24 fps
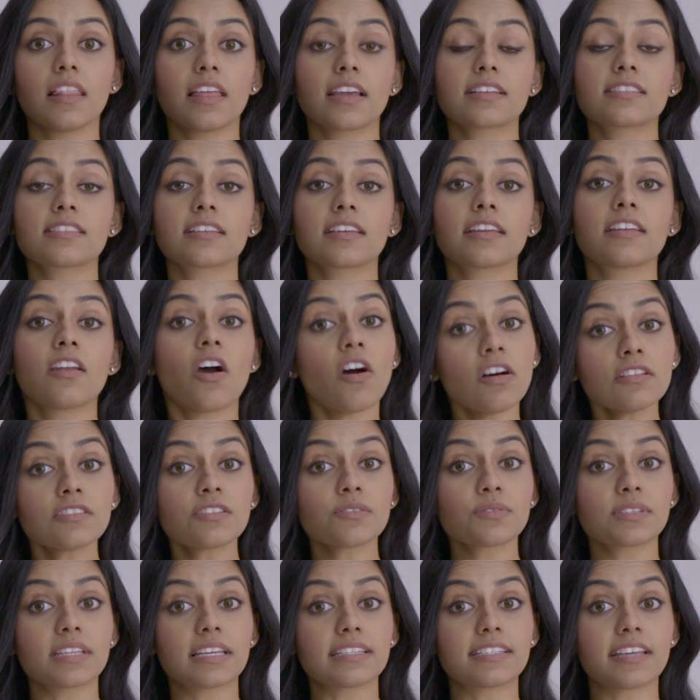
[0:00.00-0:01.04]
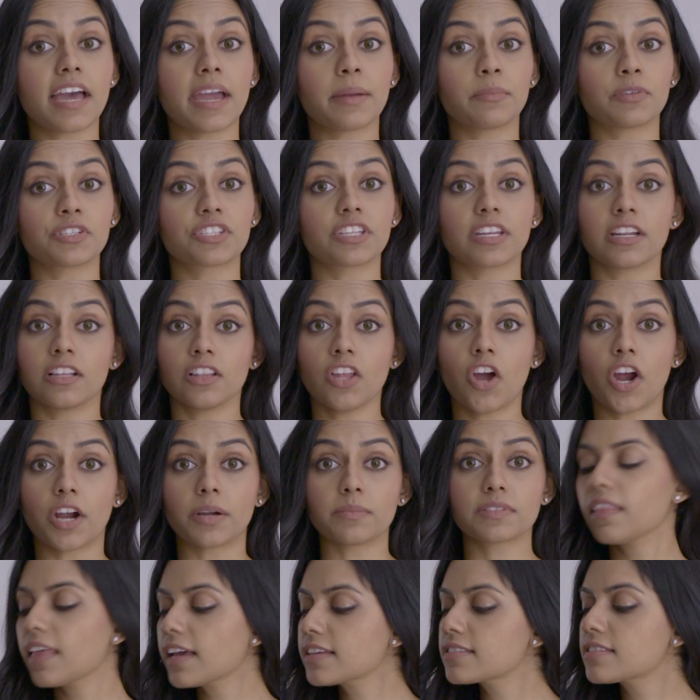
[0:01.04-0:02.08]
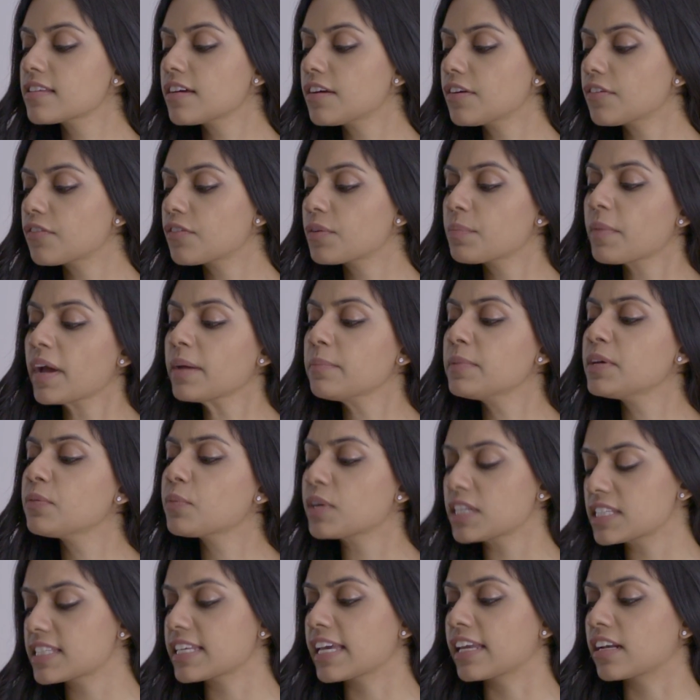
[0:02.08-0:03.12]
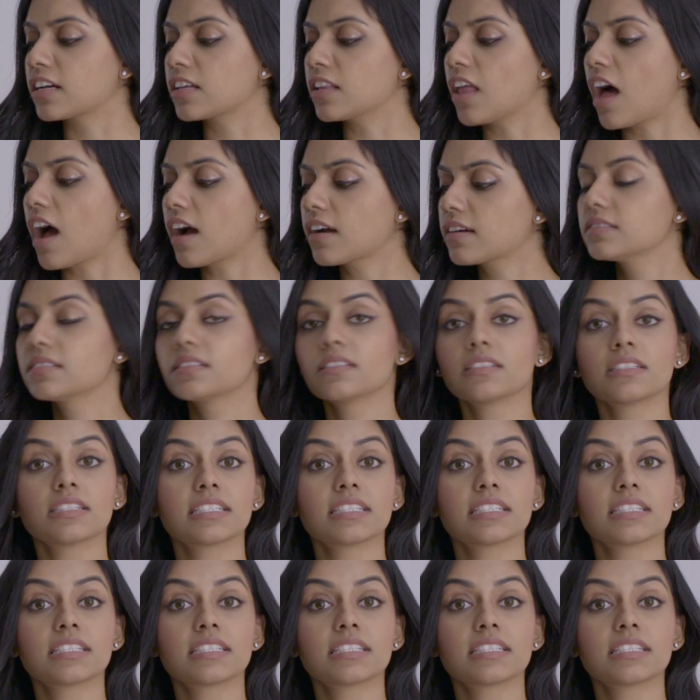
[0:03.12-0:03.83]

Alexa can also set timers and alarms. Alexa, remind me when it's 8 o'clock.